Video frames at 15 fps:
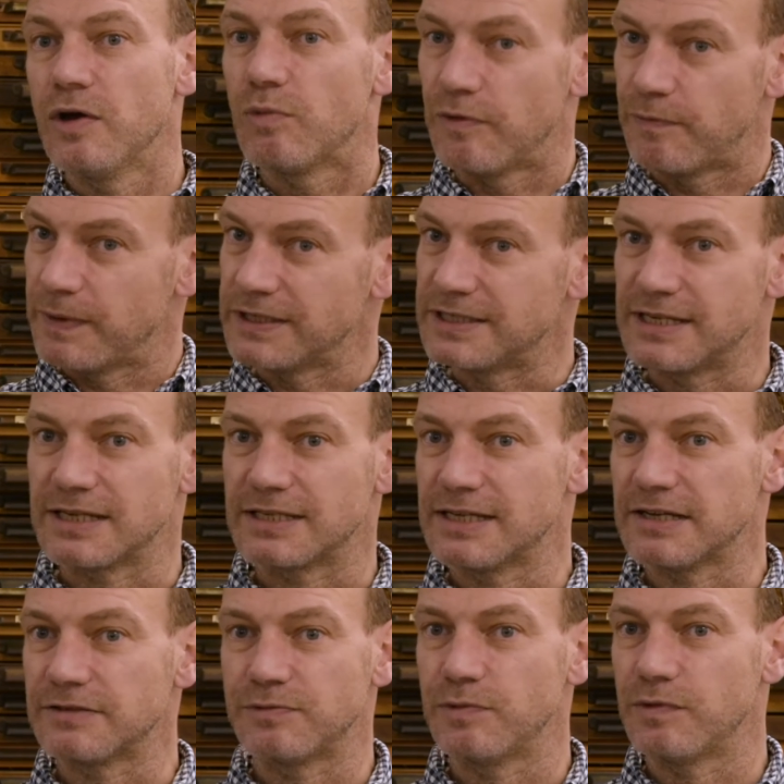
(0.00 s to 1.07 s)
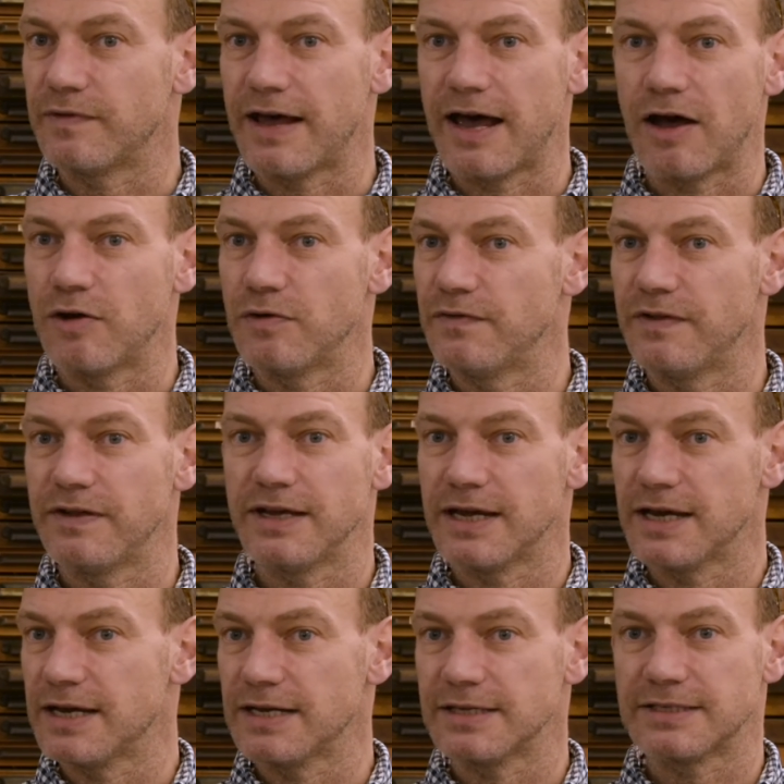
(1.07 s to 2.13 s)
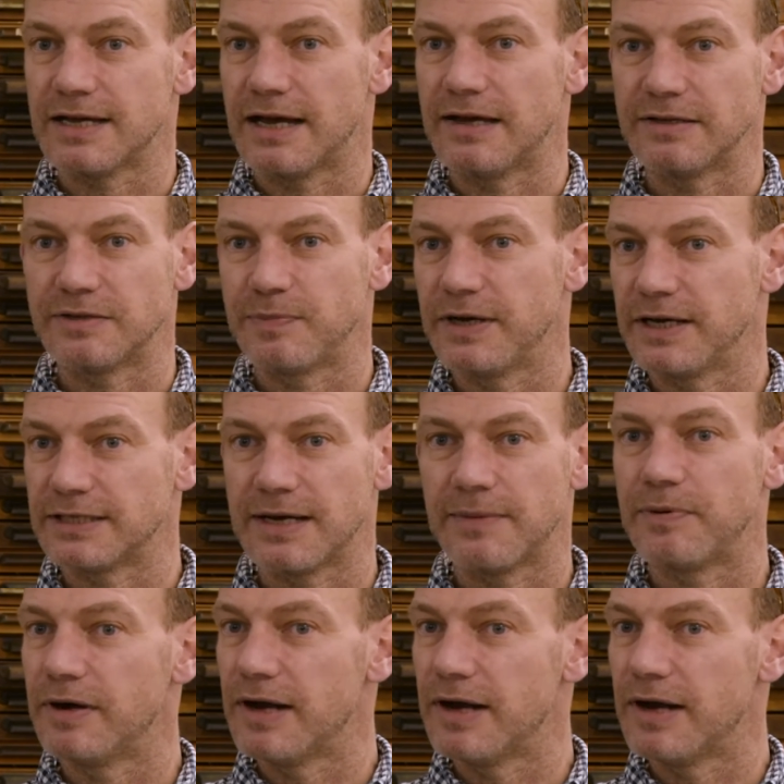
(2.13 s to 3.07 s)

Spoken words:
We've been successful with that over the years and picked up a